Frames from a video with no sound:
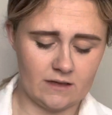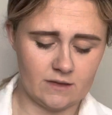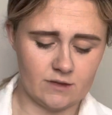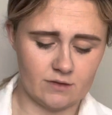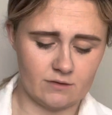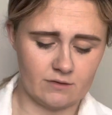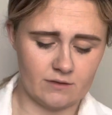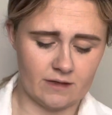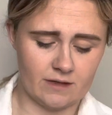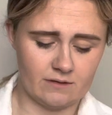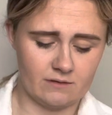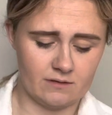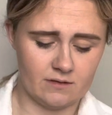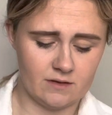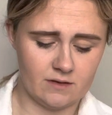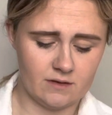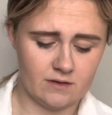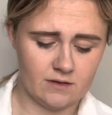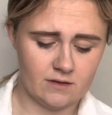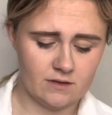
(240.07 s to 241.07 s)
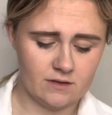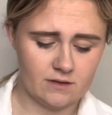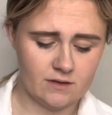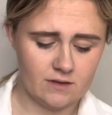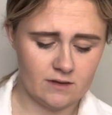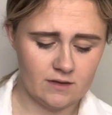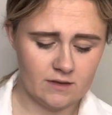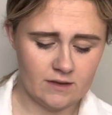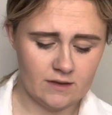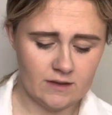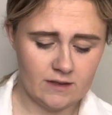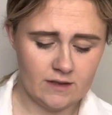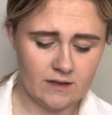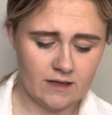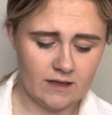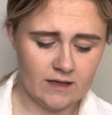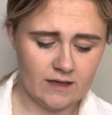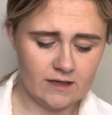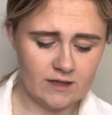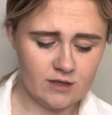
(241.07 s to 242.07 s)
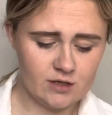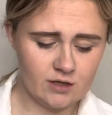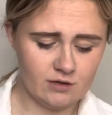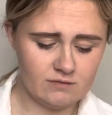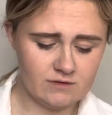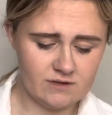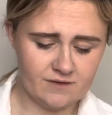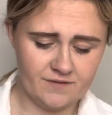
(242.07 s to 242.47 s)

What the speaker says: show you now, it shows